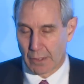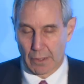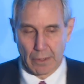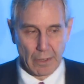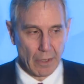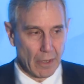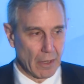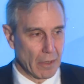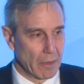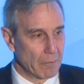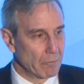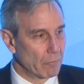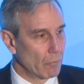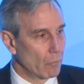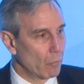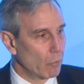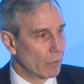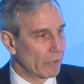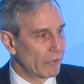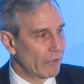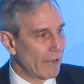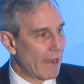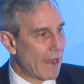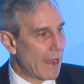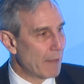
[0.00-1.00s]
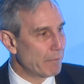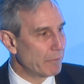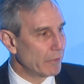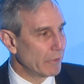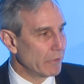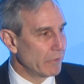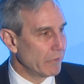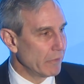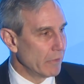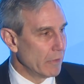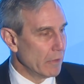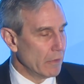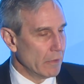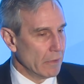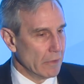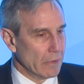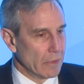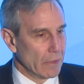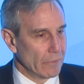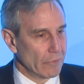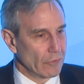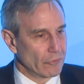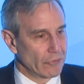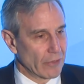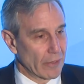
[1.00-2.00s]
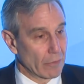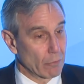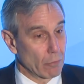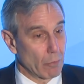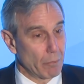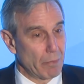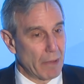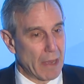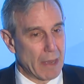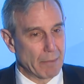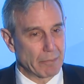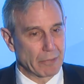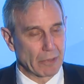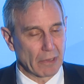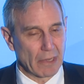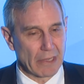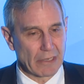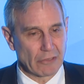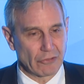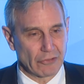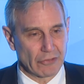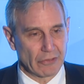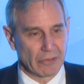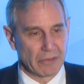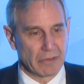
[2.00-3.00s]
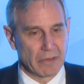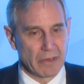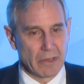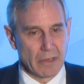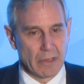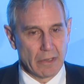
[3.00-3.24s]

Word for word: Um, what's happened in the general population